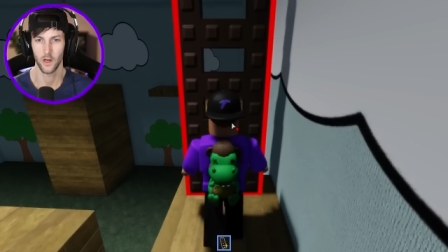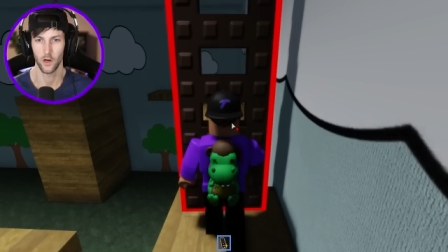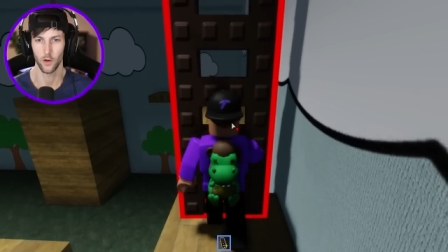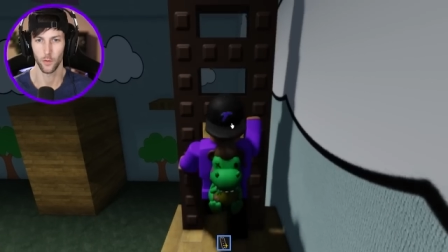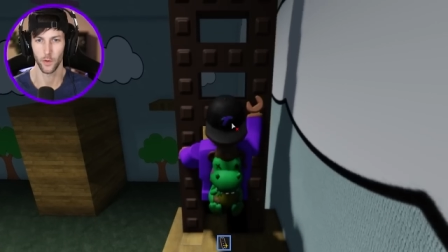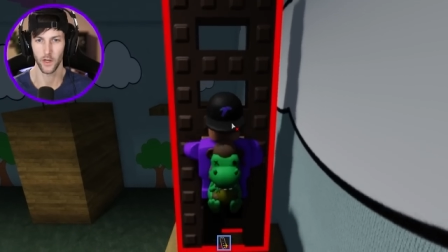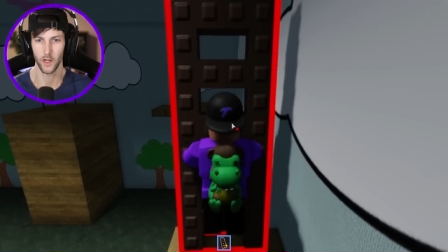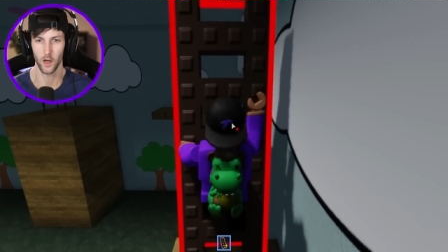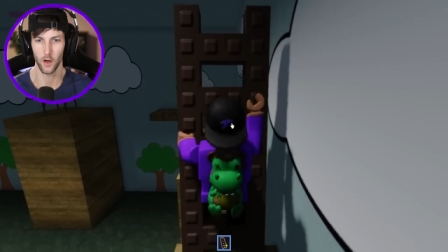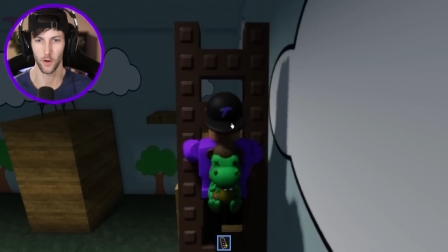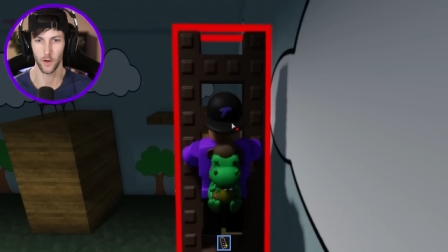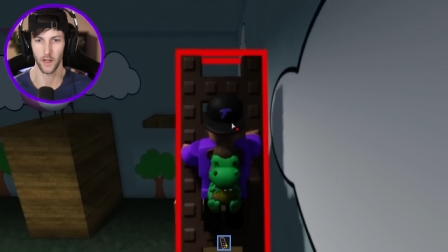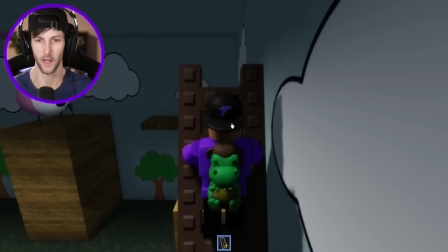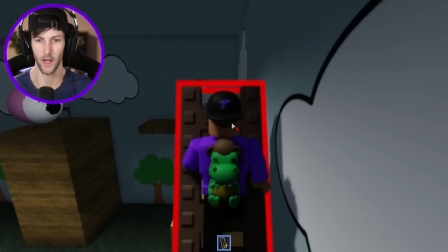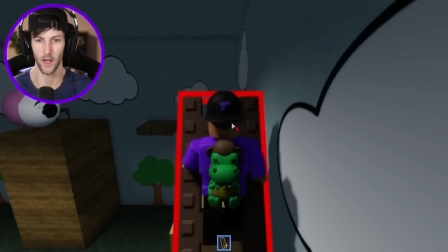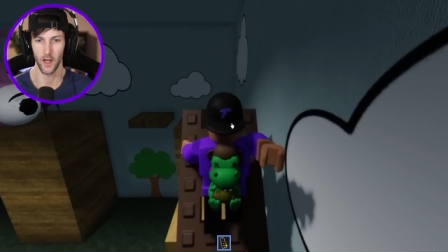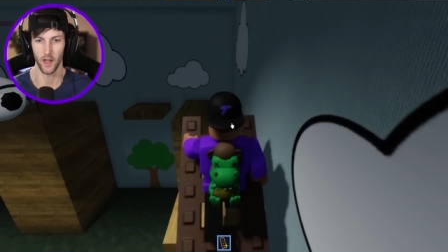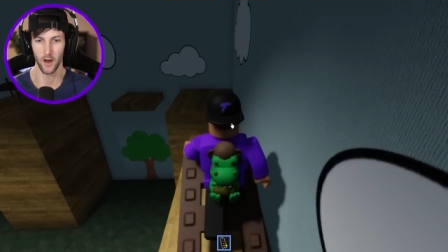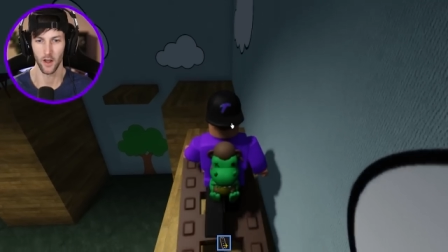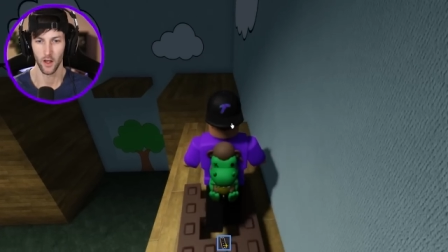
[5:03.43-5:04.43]
Here we go
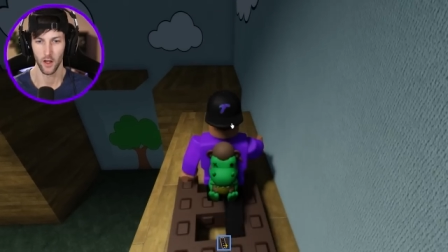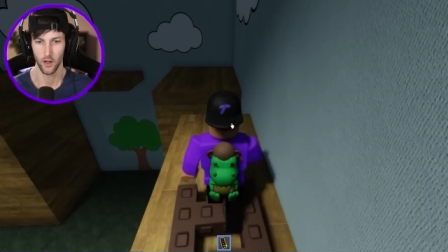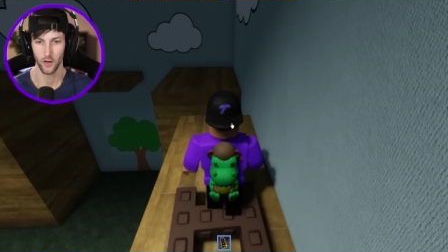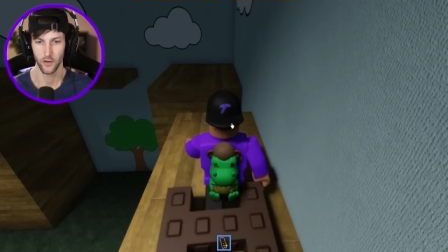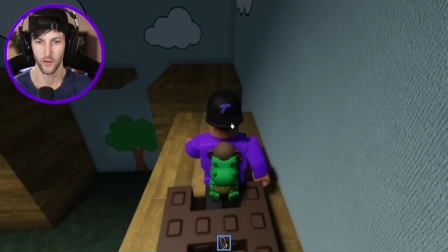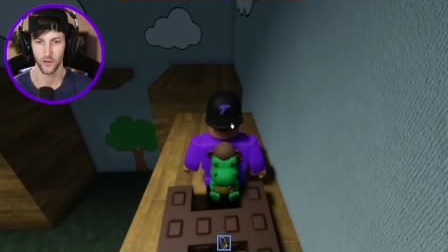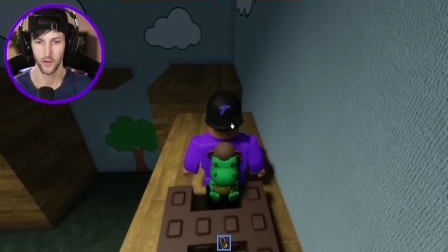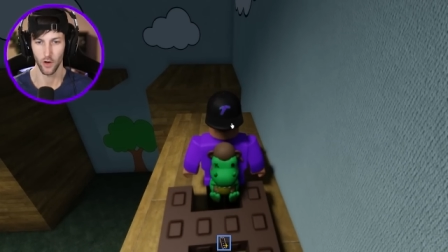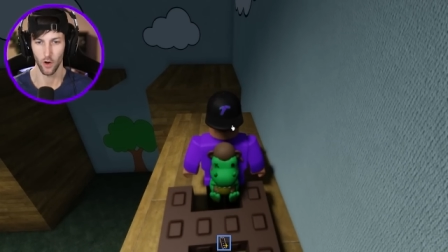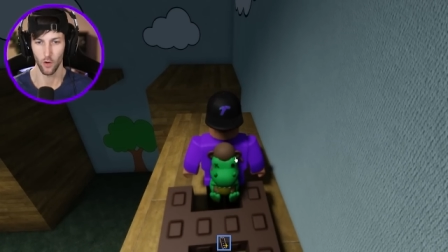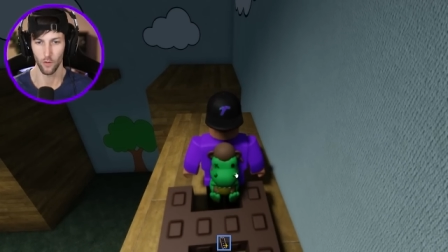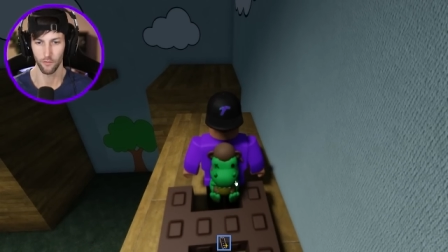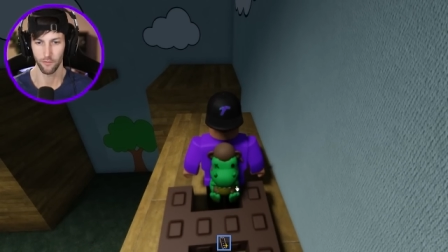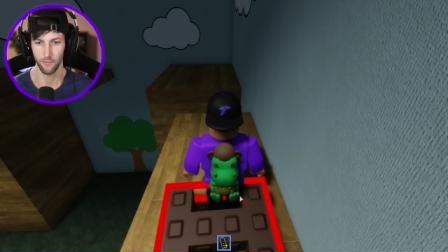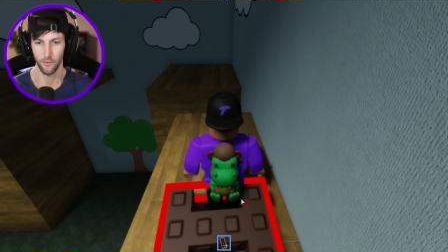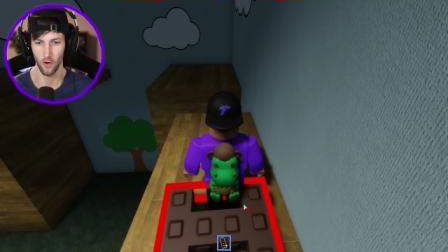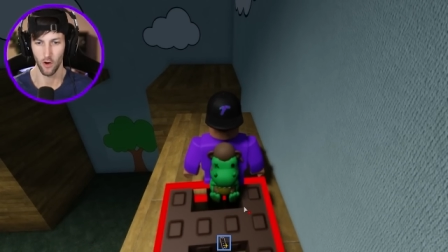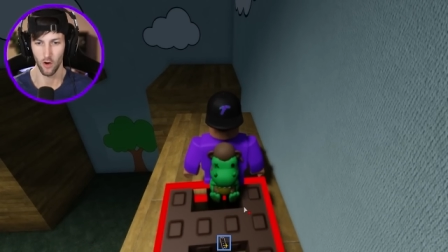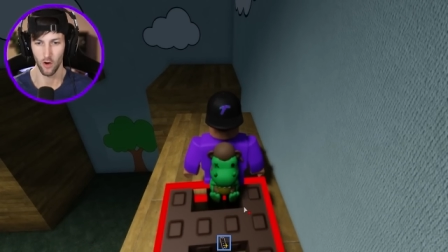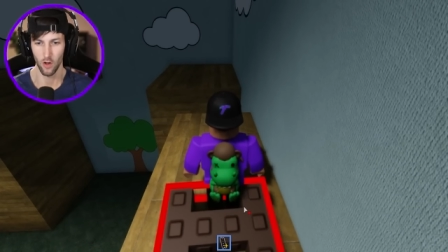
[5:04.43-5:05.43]
again. Don't
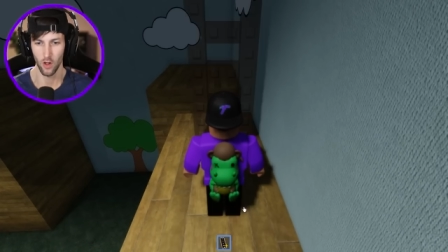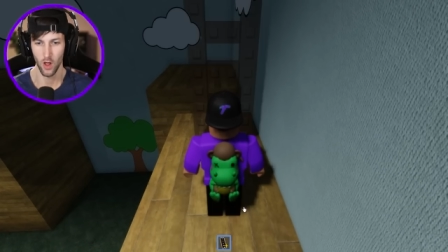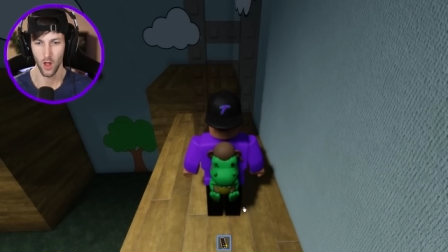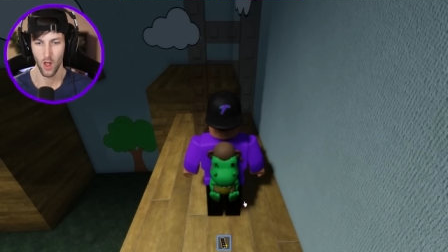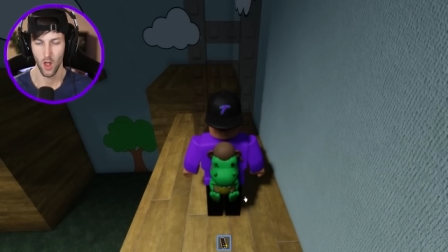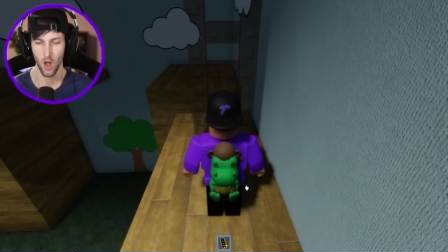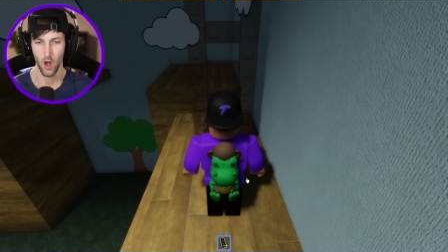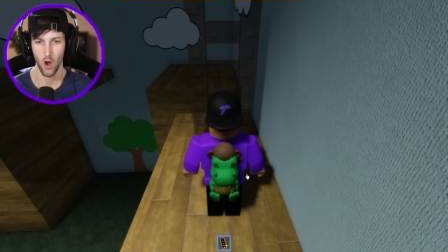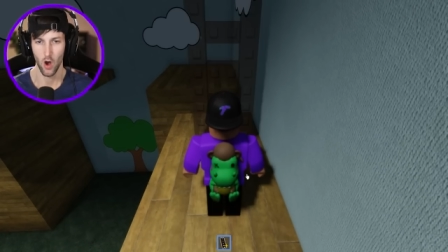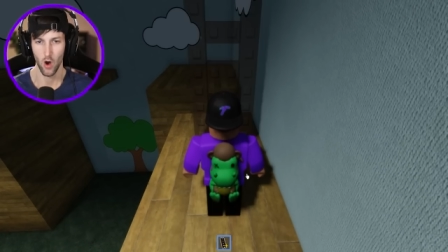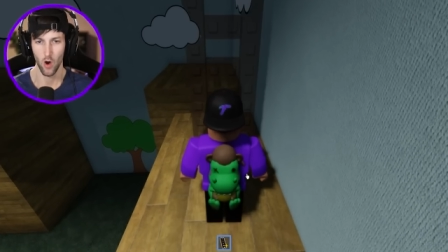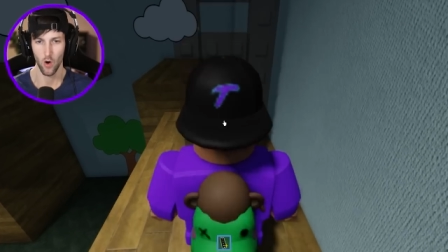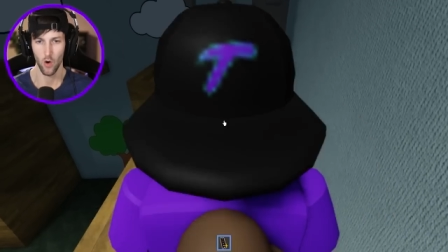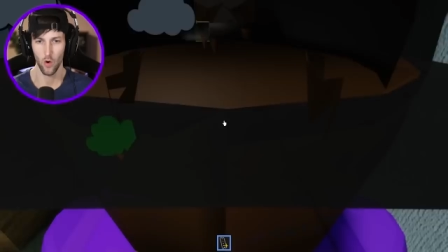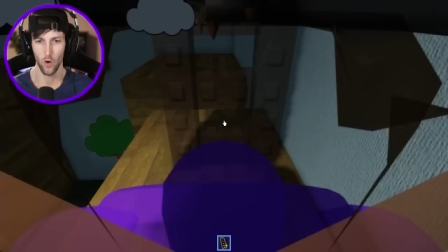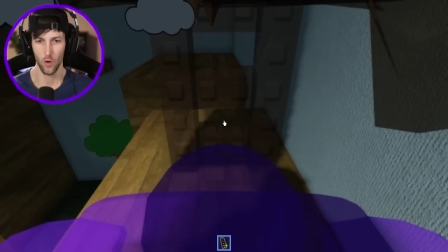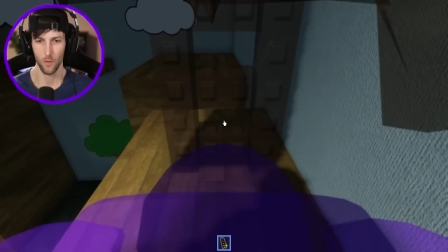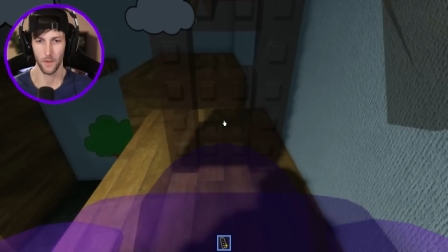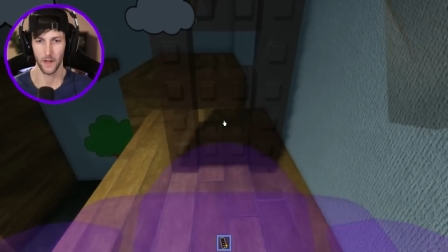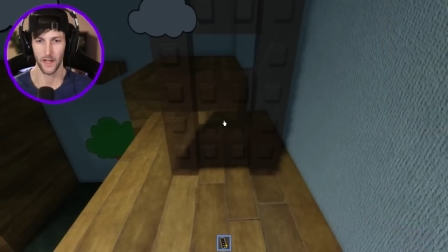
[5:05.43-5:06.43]
fall.
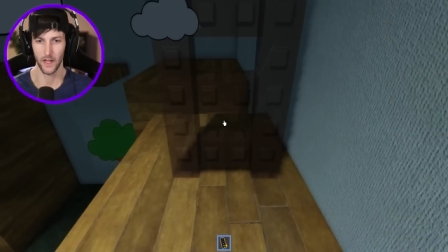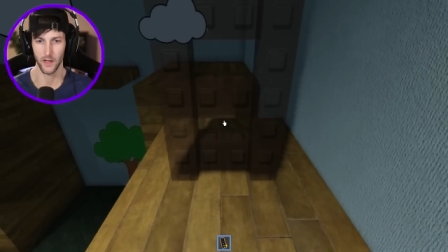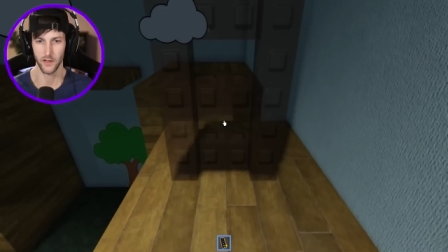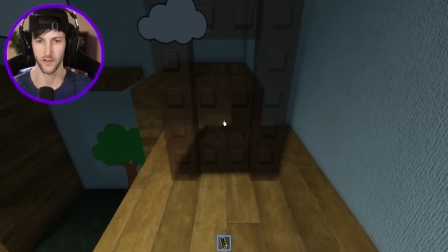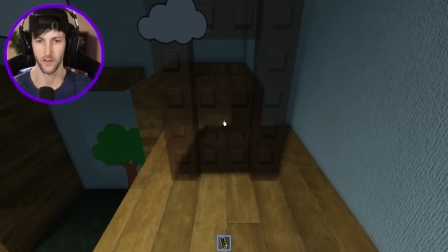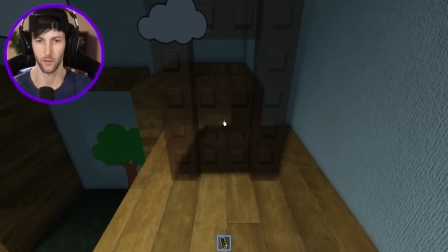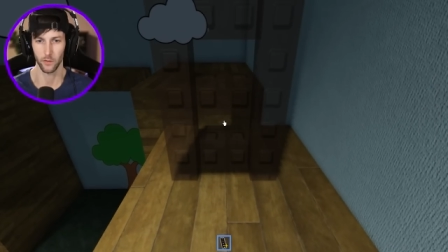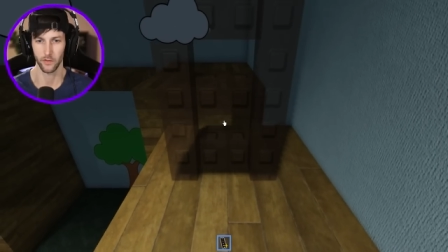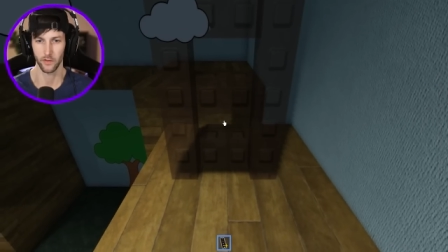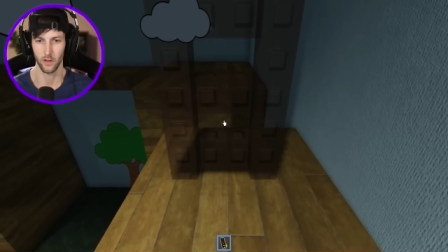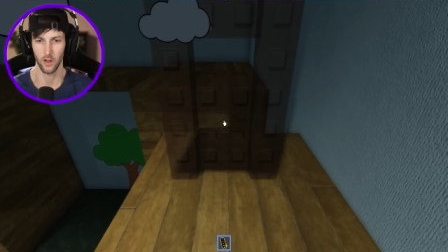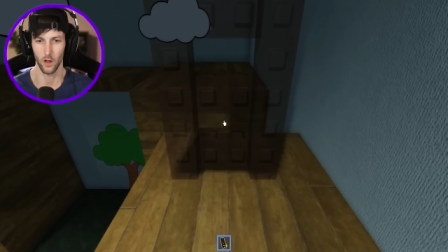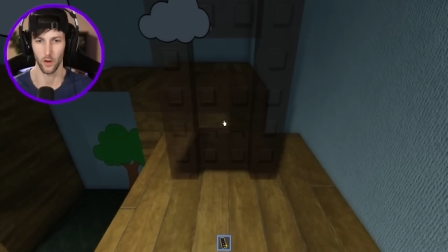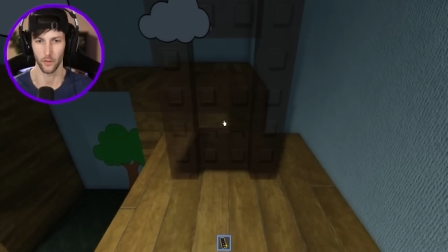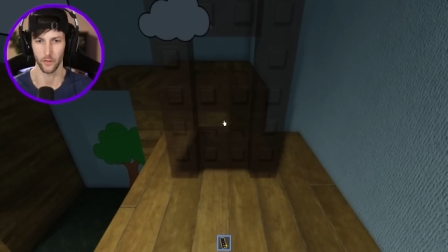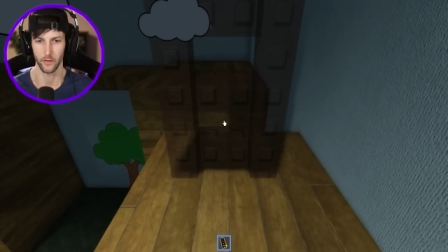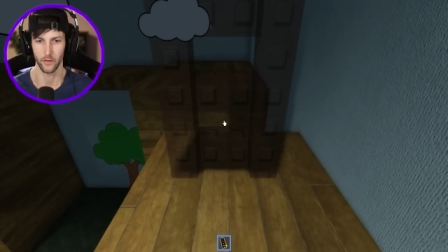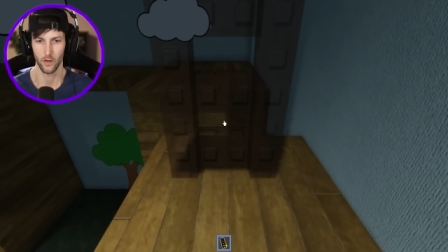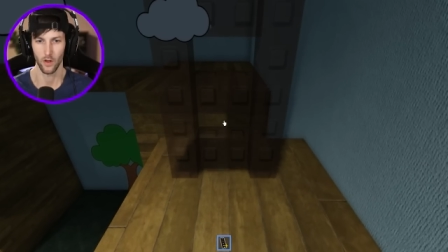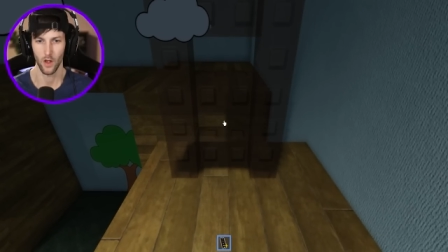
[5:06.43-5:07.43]
Oh my gosh, that was
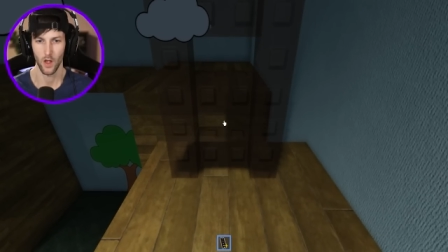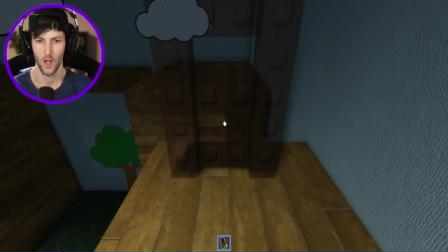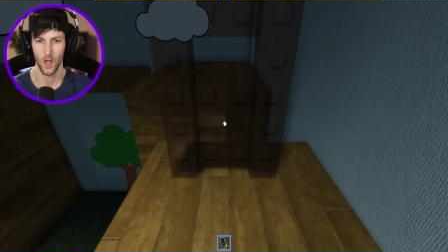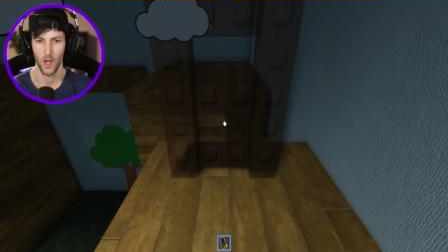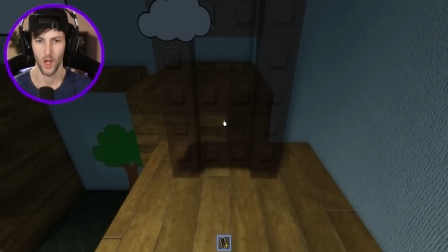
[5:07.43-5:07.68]
close.